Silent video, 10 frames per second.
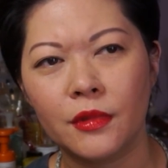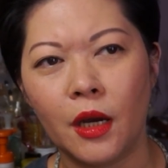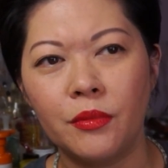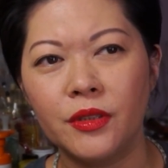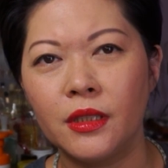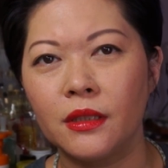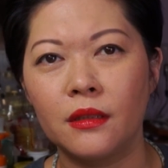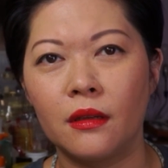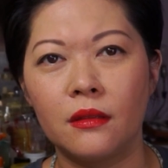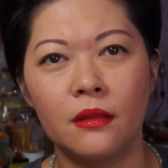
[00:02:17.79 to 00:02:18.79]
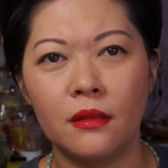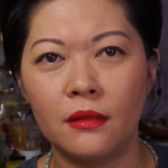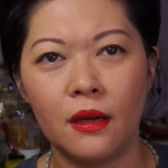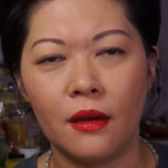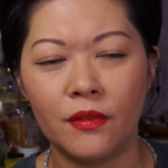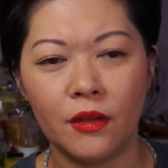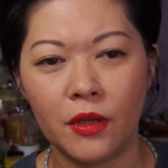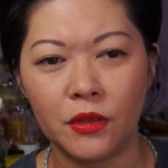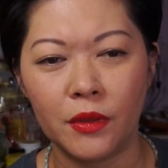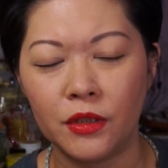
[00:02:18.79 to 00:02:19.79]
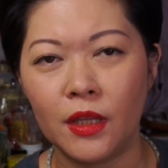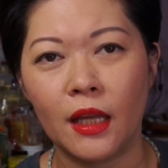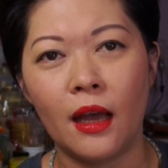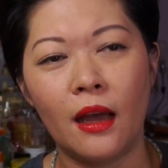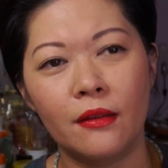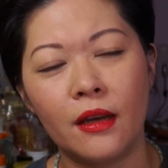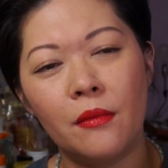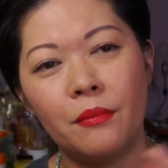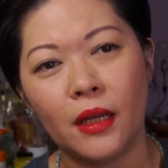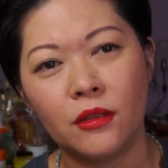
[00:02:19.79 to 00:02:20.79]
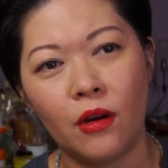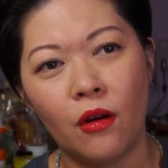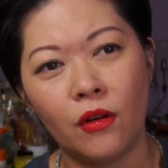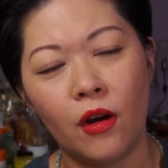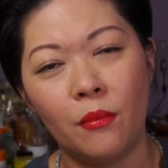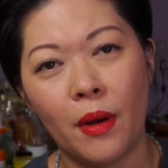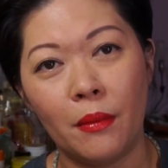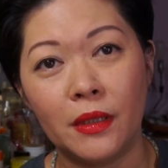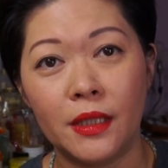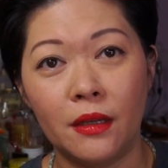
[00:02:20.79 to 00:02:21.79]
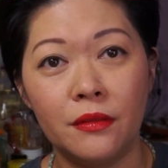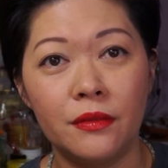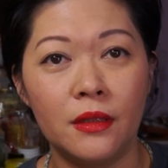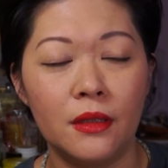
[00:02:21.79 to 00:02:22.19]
couple years after graduation, I come back to Hong Kong by myself,